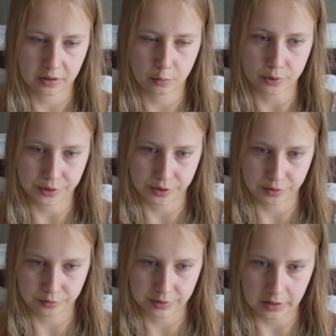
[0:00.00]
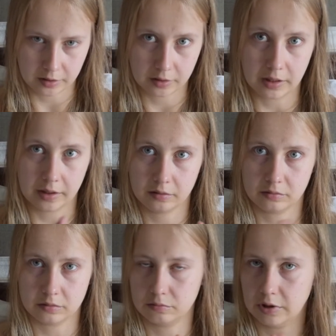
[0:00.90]
quarantine hotel,
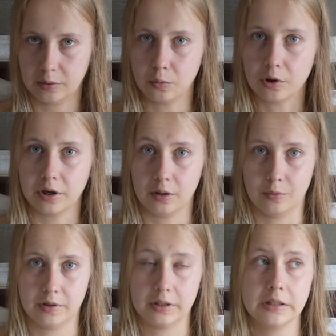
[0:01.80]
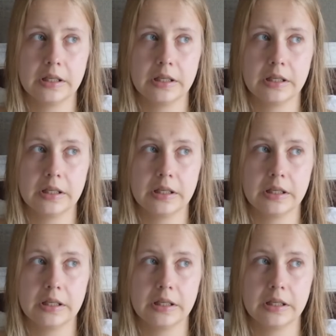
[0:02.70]
or working with it.